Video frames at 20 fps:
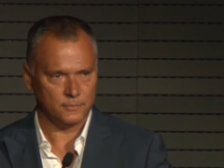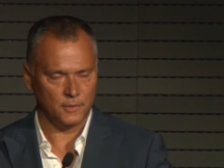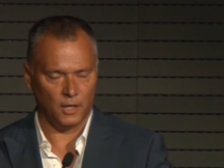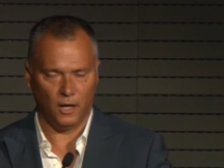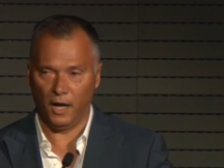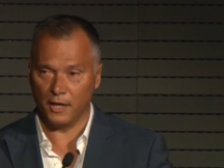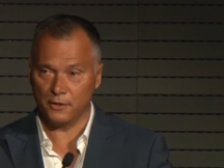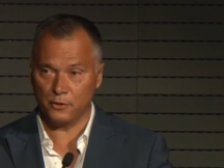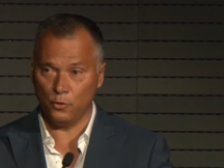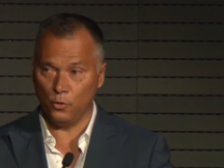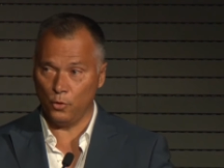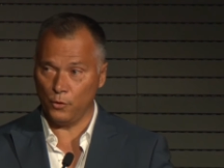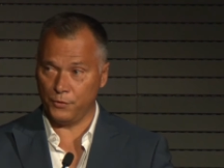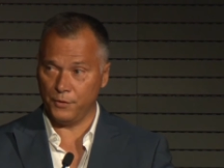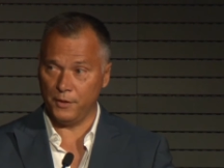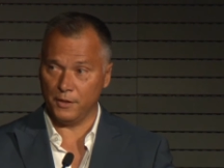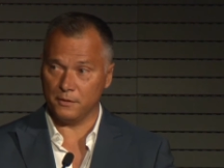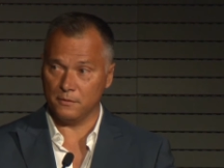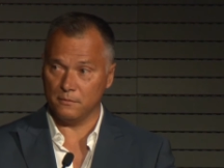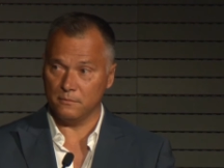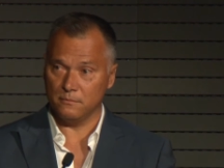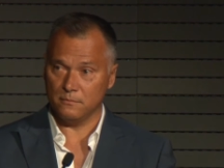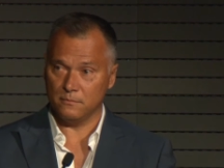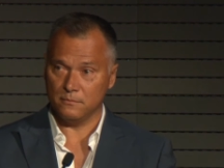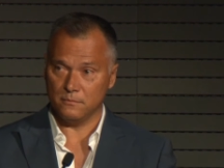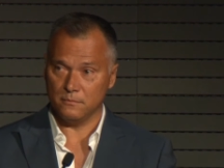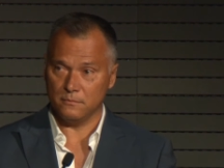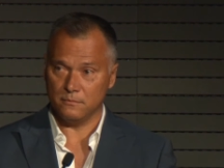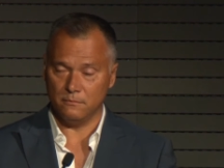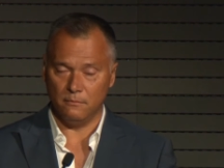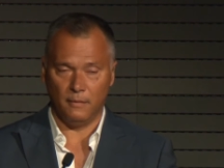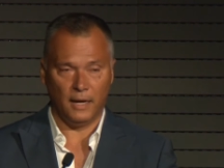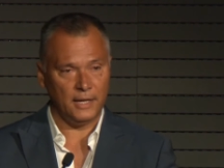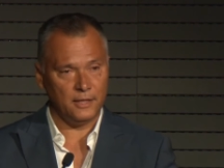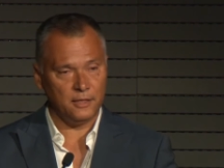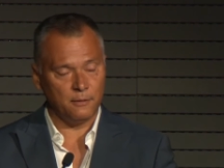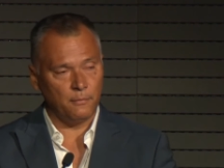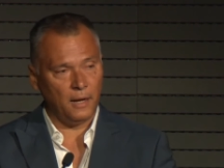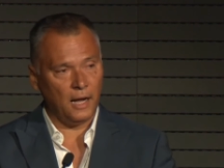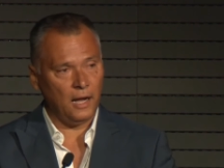the High Court that
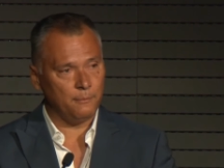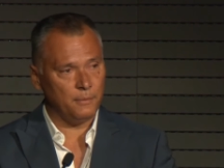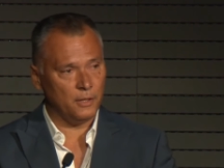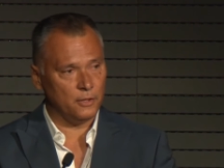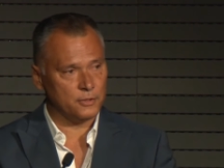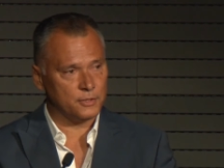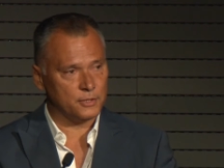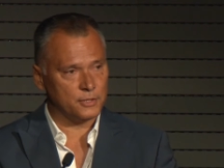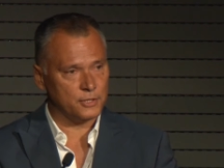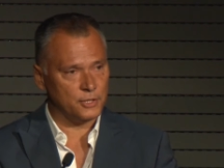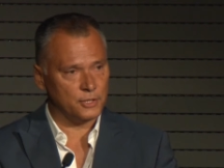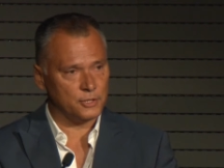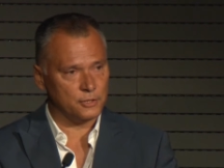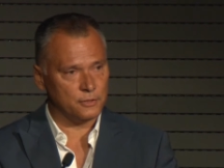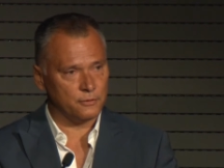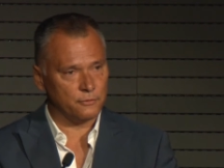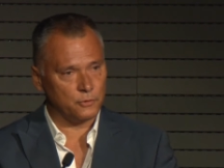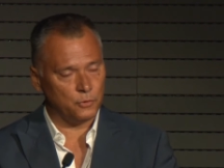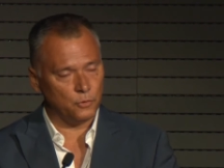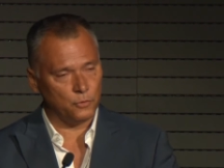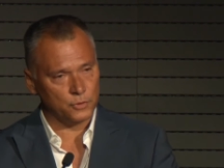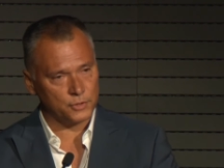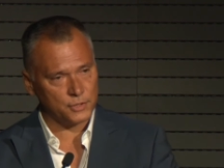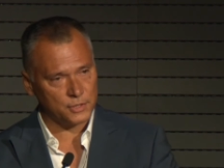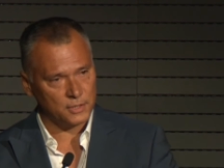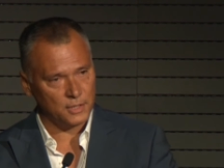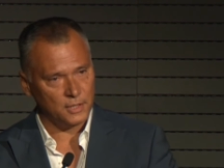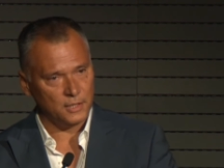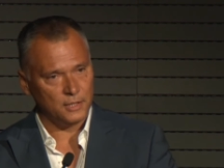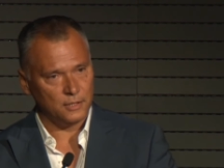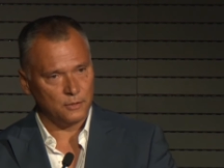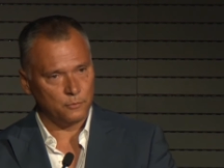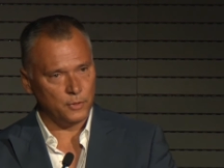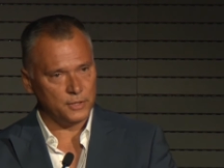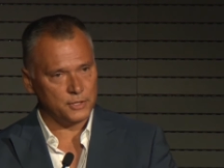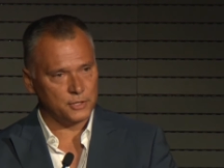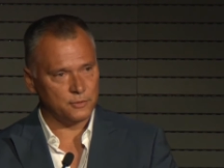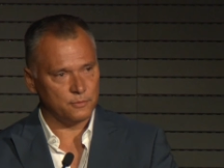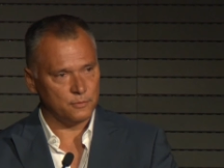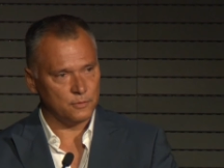made the Mabo decision, of course,
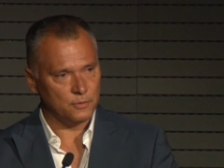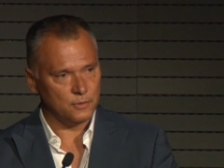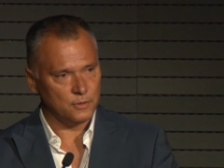which